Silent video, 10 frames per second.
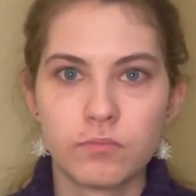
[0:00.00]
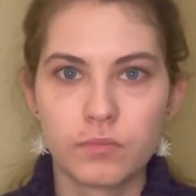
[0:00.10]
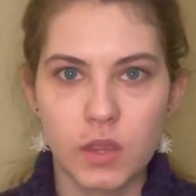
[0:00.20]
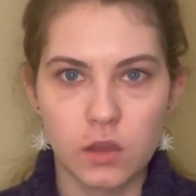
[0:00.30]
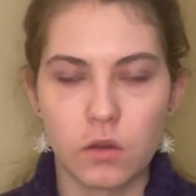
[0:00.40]

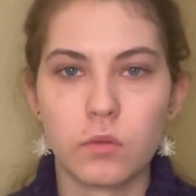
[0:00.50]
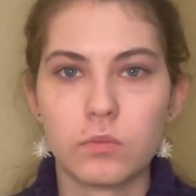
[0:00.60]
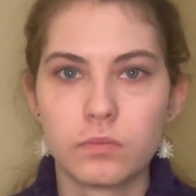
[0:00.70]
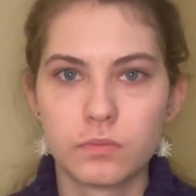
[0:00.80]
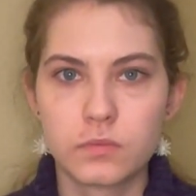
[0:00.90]

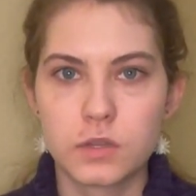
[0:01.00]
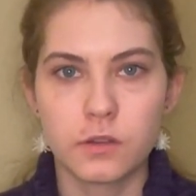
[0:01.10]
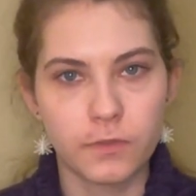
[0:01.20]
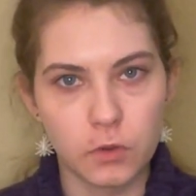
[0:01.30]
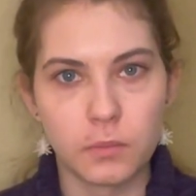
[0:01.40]

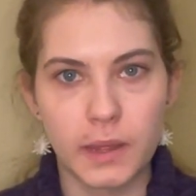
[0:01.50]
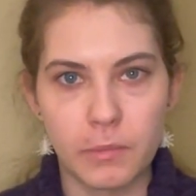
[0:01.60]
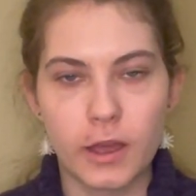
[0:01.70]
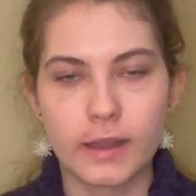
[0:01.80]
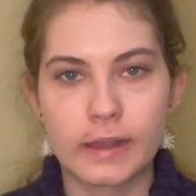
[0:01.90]
to fuel my
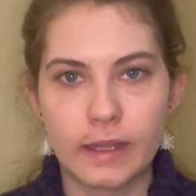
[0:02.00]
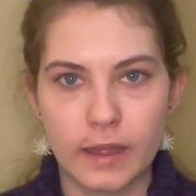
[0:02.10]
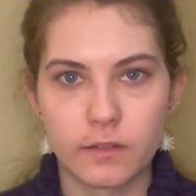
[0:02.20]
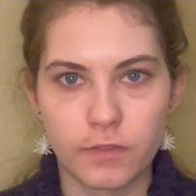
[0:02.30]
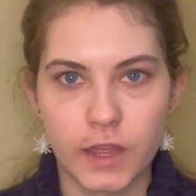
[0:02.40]
body
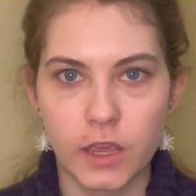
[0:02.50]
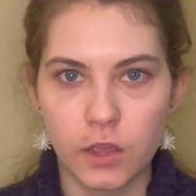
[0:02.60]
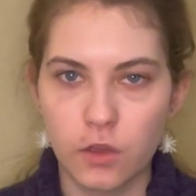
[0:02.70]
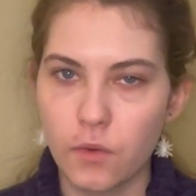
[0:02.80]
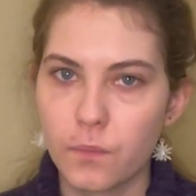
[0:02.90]
kind of
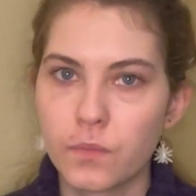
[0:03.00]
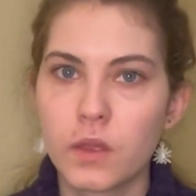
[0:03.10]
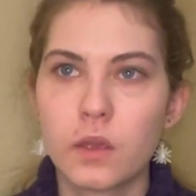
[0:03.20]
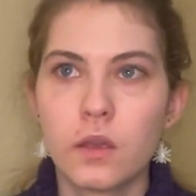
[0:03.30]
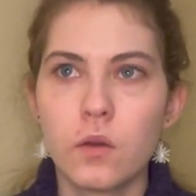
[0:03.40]
thing,
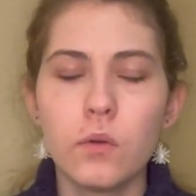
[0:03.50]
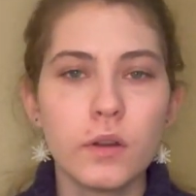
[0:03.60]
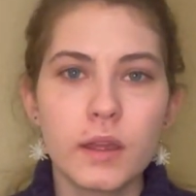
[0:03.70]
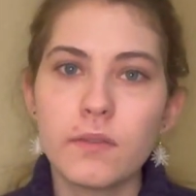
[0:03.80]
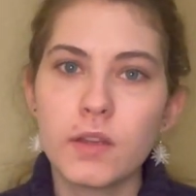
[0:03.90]

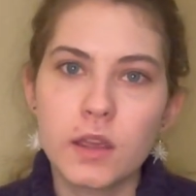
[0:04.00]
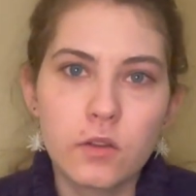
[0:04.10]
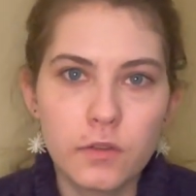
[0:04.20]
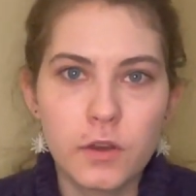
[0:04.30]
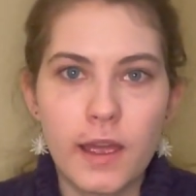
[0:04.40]
Or even,
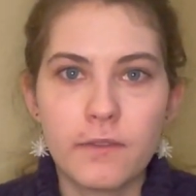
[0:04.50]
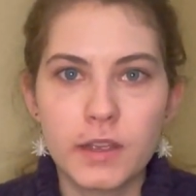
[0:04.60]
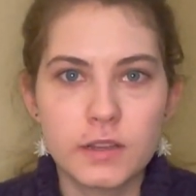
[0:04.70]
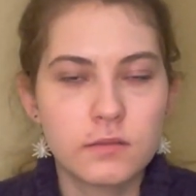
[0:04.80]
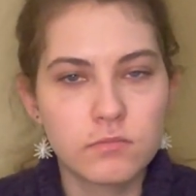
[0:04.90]
if you're
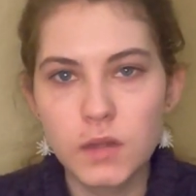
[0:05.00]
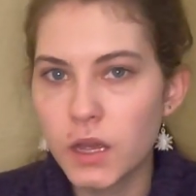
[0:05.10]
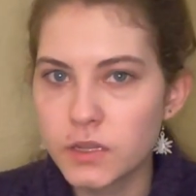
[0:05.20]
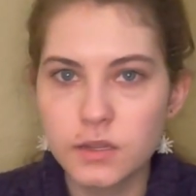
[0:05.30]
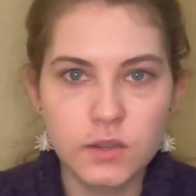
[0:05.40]
having
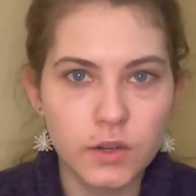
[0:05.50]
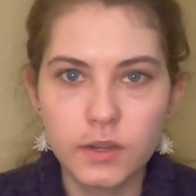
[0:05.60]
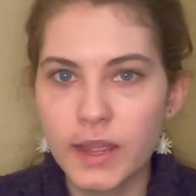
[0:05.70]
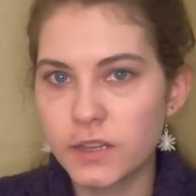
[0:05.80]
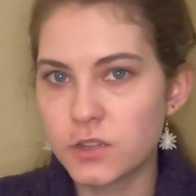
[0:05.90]
a
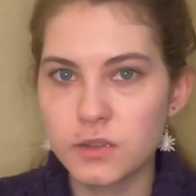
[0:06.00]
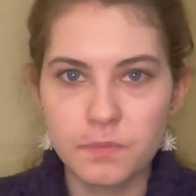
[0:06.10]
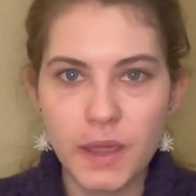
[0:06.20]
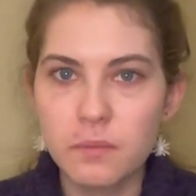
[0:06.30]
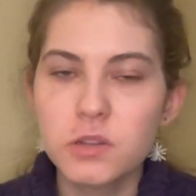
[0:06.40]
dessert, just
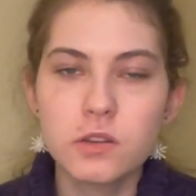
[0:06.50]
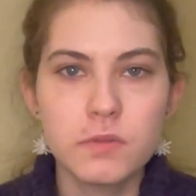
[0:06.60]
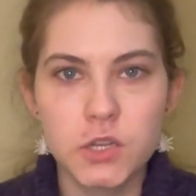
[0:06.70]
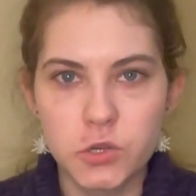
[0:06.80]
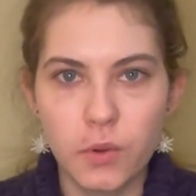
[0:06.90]
be able to
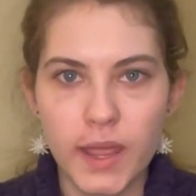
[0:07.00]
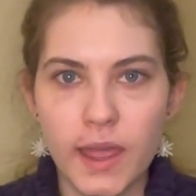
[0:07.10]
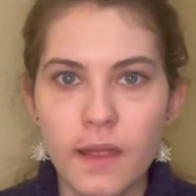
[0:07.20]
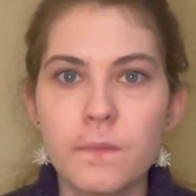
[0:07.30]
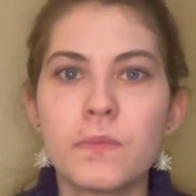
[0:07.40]
enjoy
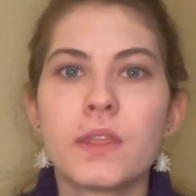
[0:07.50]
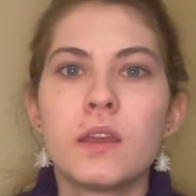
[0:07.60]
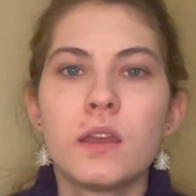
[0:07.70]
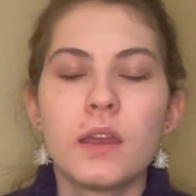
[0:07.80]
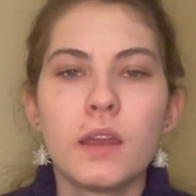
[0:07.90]
it.
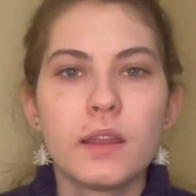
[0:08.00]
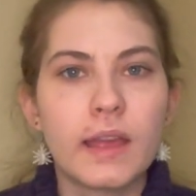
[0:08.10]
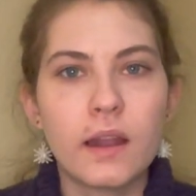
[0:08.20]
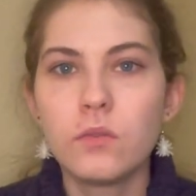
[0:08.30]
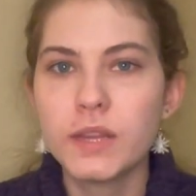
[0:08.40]

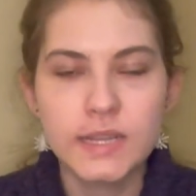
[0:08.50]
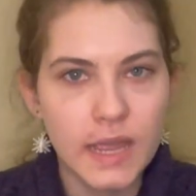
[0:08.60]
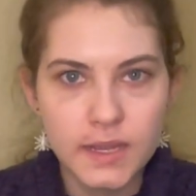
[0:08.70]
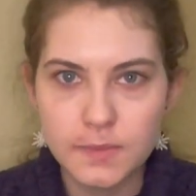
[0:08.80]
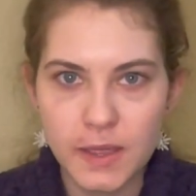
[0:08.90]
That only
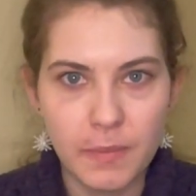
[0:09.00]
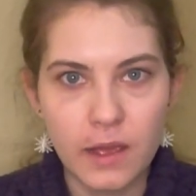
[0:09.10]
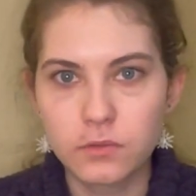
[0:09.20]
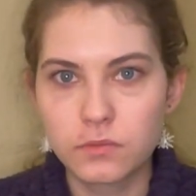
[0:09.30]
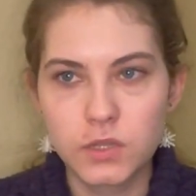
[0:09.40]
takes me
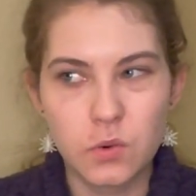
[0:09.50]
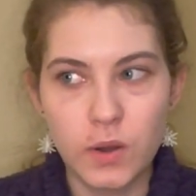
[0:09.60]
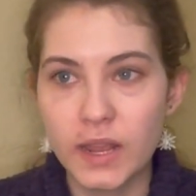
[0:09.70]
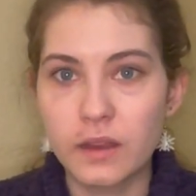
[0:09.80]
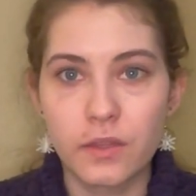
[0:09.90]
about
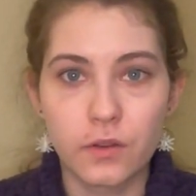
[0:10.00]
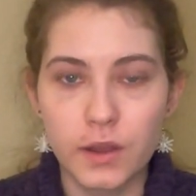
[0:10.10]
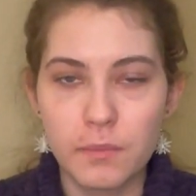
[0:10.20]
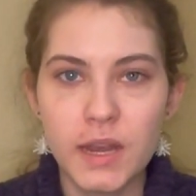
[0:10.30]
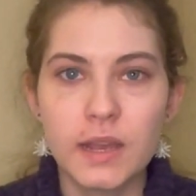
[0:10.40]
20 to
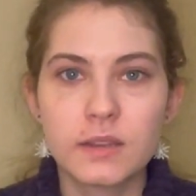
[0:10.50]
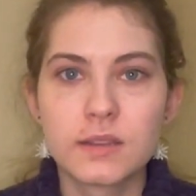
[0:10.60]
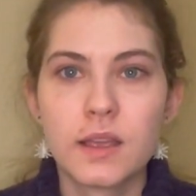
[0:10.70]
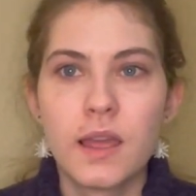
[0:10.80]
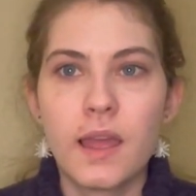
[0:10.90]
30
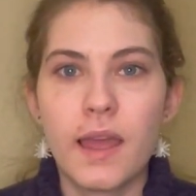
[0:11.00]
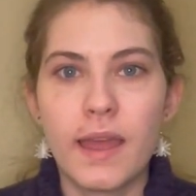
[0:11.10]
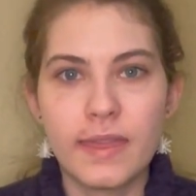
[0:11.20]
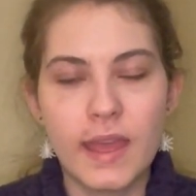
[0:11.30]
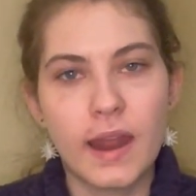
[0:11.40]
minutes,
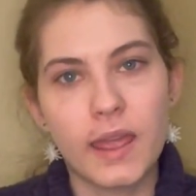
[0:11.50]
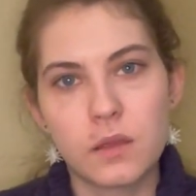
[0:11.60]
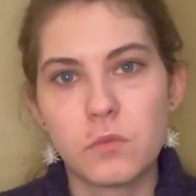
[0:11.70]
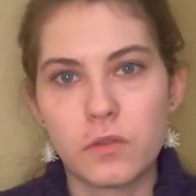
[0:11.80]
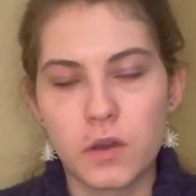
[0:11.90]
and then I
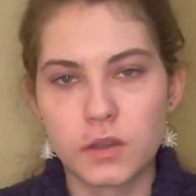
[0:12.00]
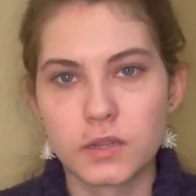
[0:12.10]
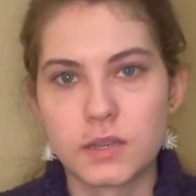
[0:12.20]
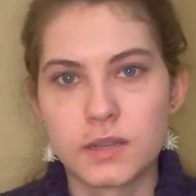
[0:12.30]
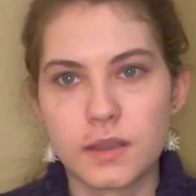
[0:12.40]
can move
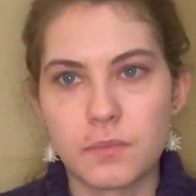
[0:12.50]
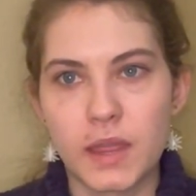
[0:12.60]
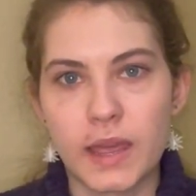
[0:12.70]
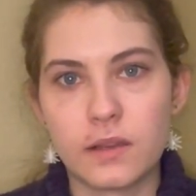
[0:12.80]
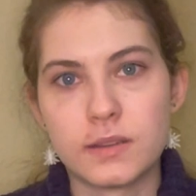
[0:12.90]
on to
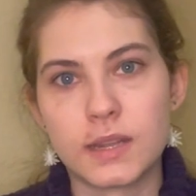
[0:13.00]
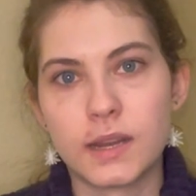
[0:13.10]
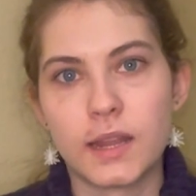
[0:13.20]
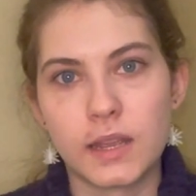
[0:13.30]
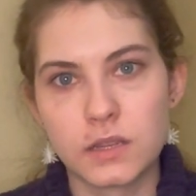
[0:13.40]
something else that
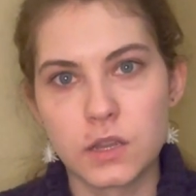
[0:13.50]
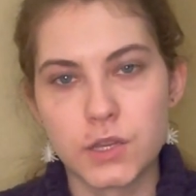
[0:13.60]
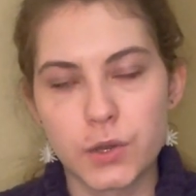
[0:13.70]
I need to do.